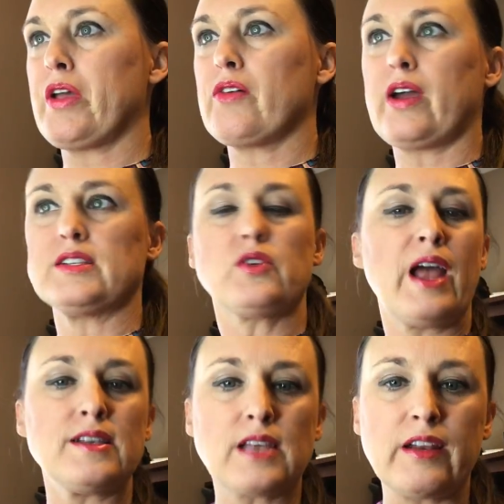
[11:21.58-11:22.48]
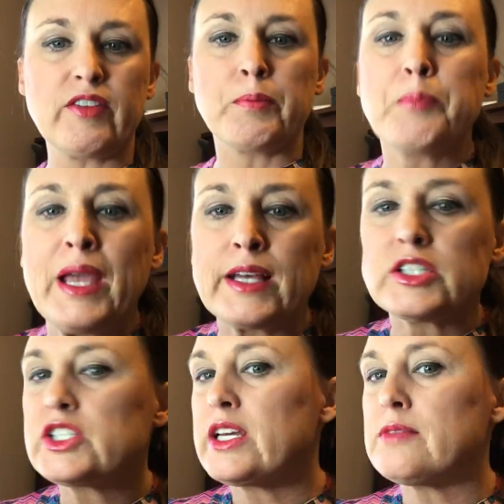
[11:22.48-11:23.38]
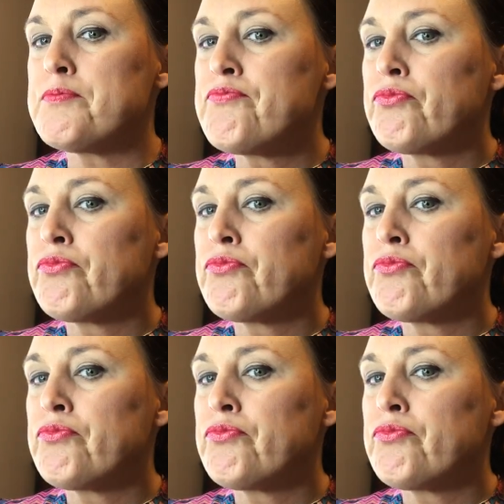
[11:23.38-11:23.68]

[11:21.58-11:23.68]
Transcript: Okay, so it has kind of a pinkish tint,